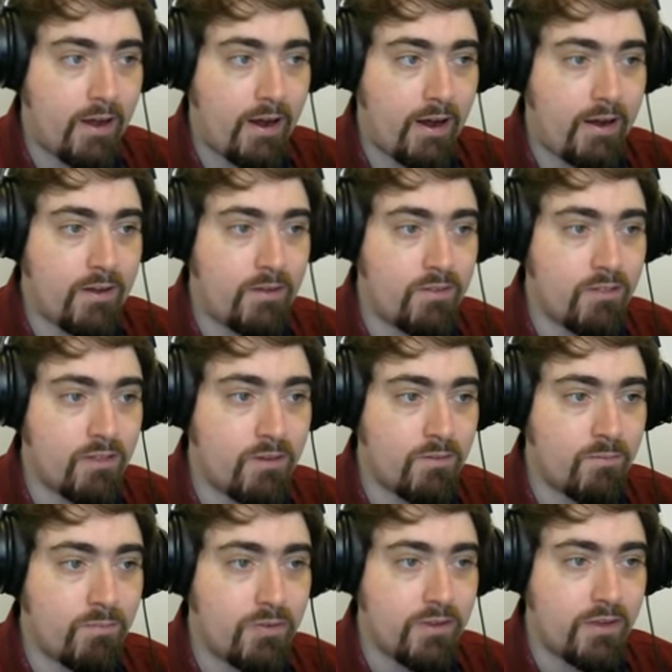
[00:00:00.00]
And
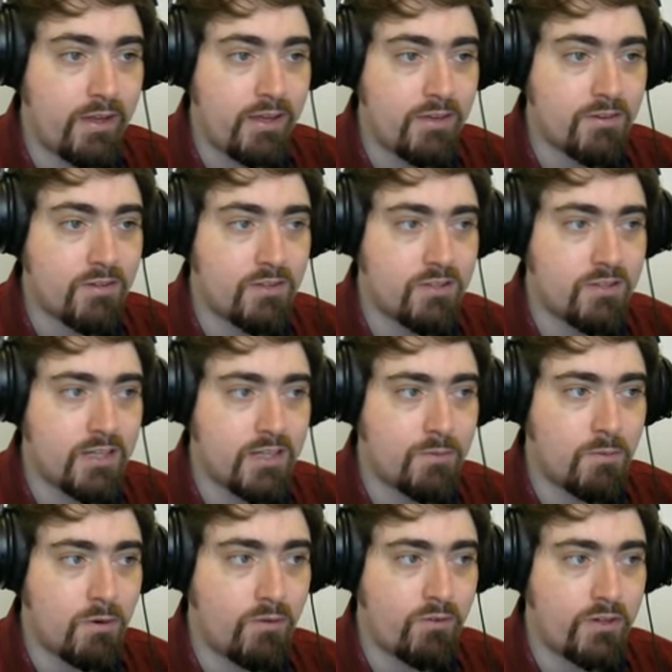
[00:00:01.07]
he's going to see
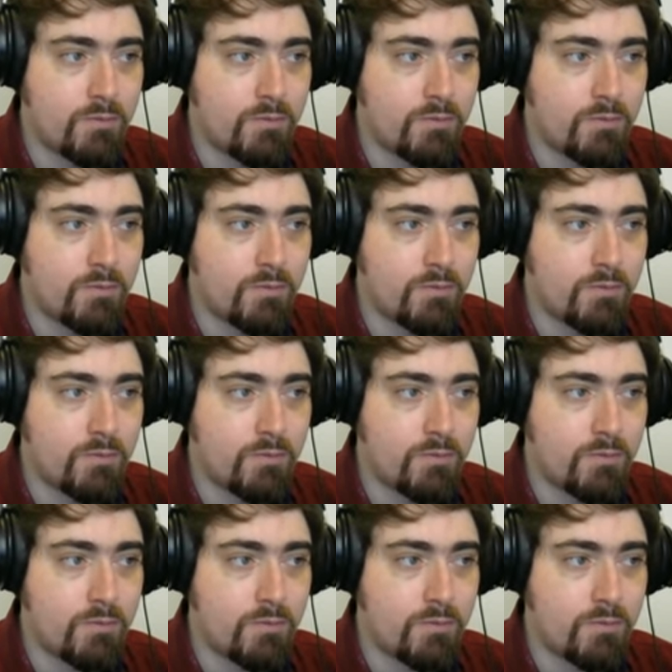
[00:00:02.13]
them off,